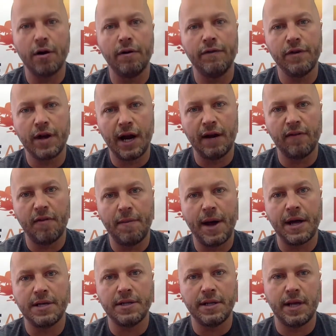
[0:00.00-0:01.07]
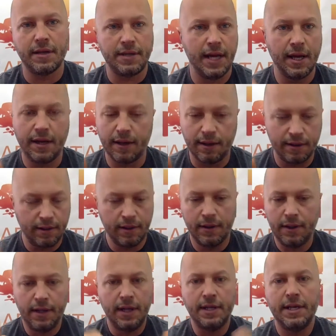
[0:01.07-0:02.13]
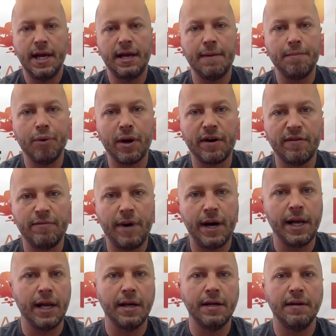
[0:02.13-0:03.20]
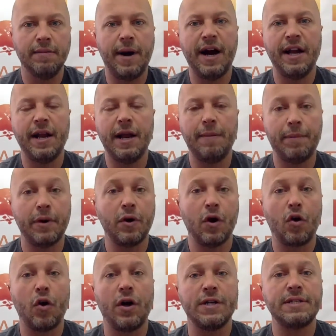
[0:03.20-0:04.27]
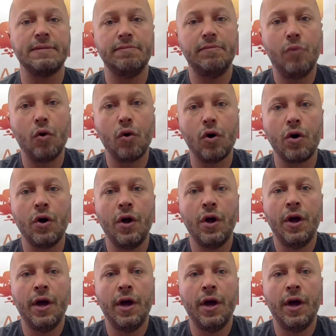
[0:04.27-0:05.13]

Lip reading: If you kind of imagine that, take a brick of money and divide it up across more,